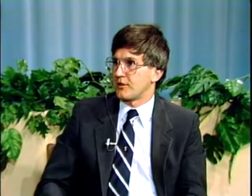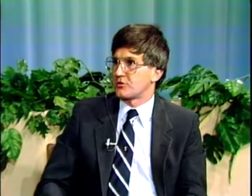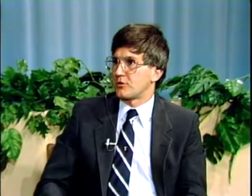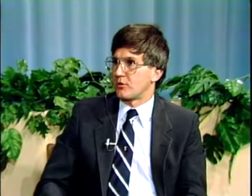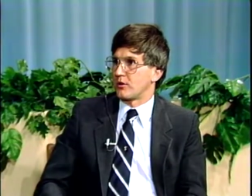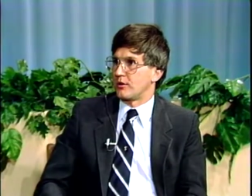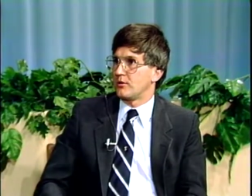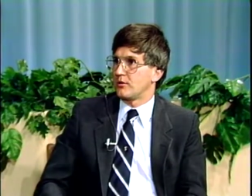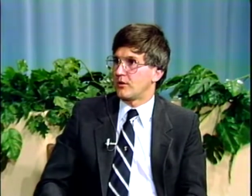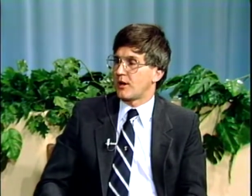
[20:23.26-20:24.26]
similarly.
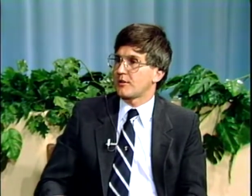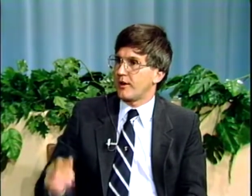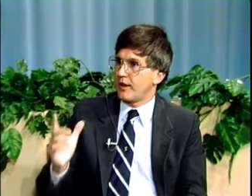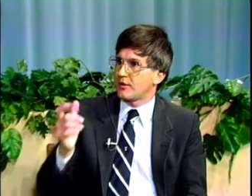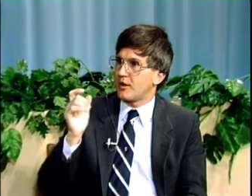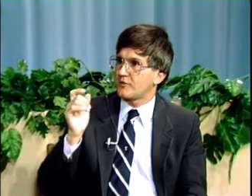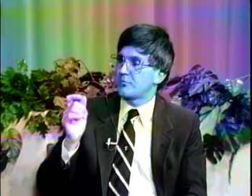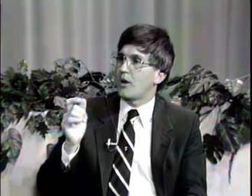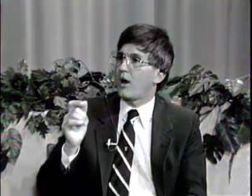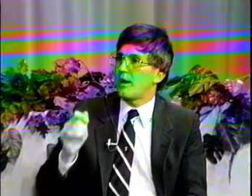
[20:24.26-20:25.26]
Lock their handcuffs
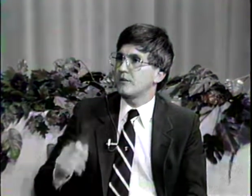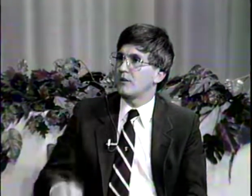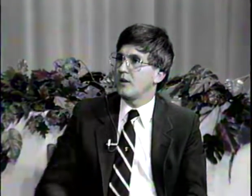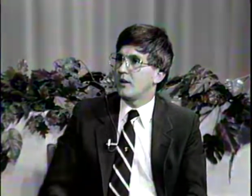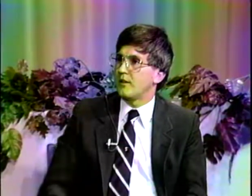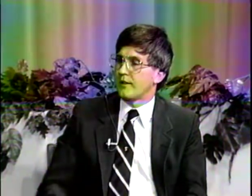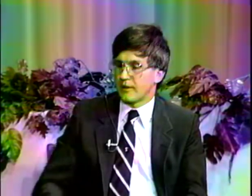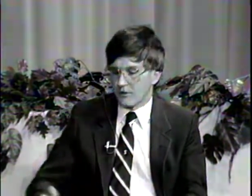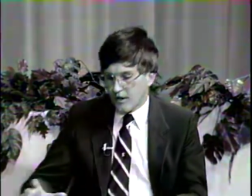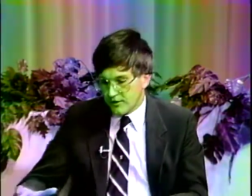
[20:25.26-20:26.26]
behind, they
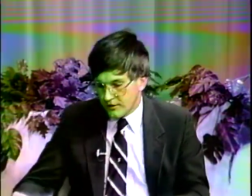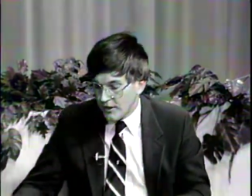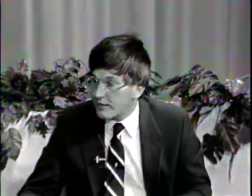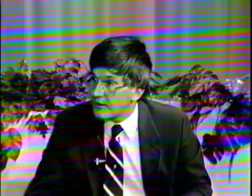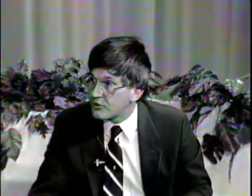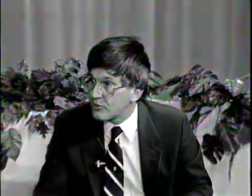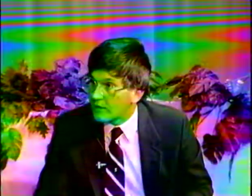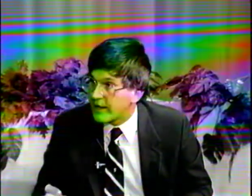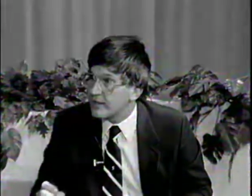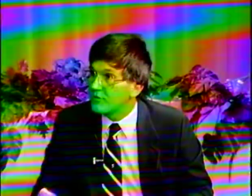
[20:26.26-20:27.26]
could lock the gun then to a
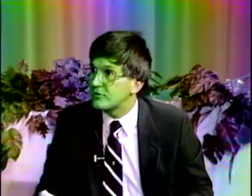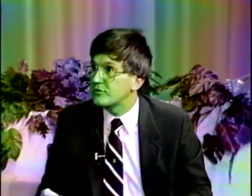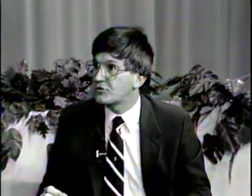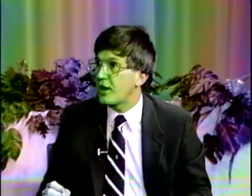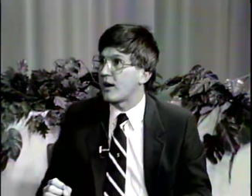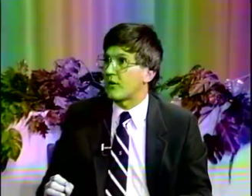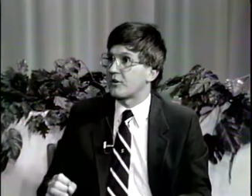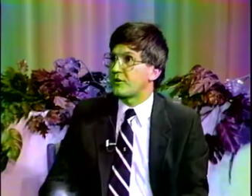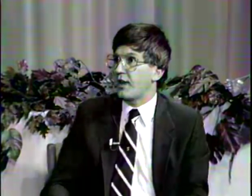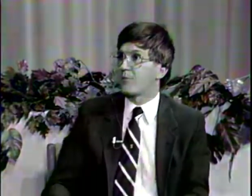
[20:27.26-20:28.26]
leg of a chair or a
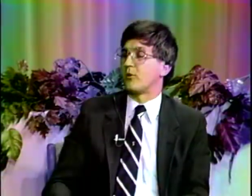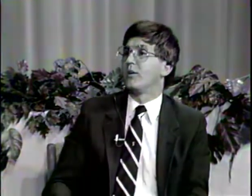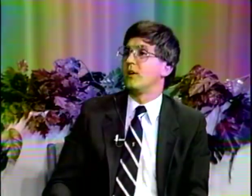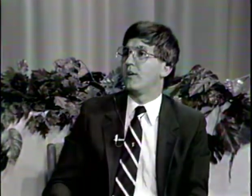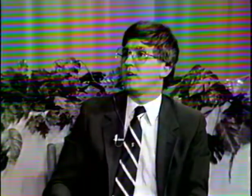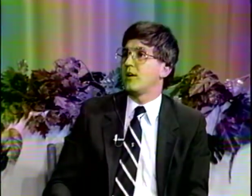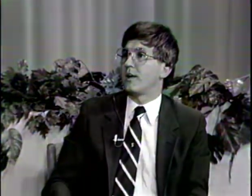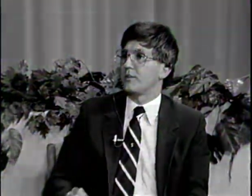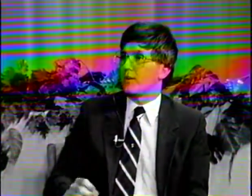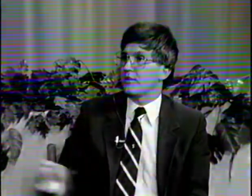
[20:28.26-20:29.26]
table,
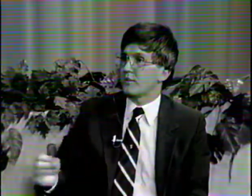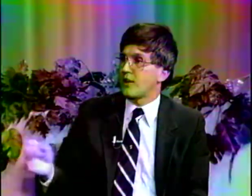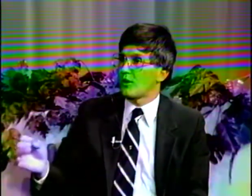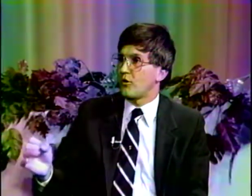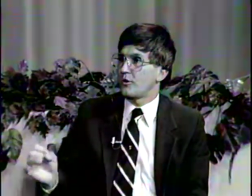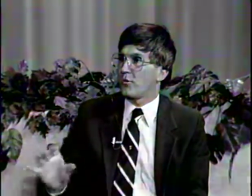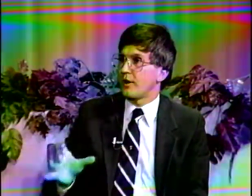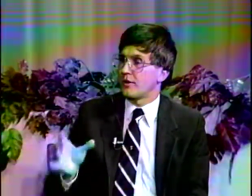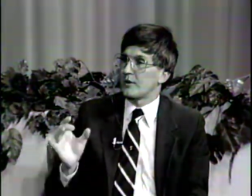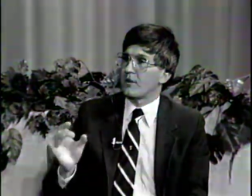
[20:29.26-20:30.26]
and the gun cannot go anywhere
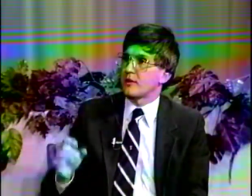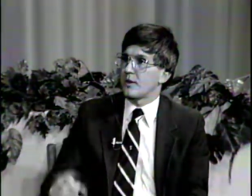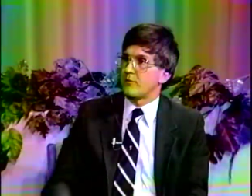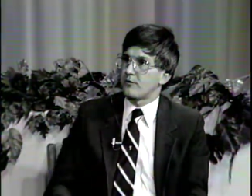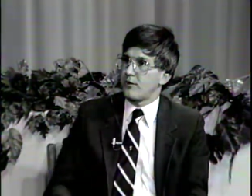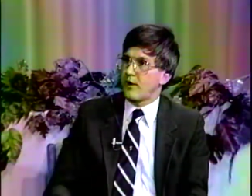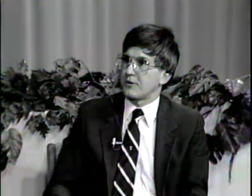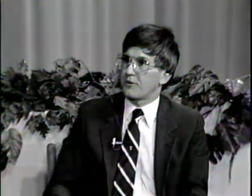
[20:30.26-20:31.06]
and the gun cannot be fired.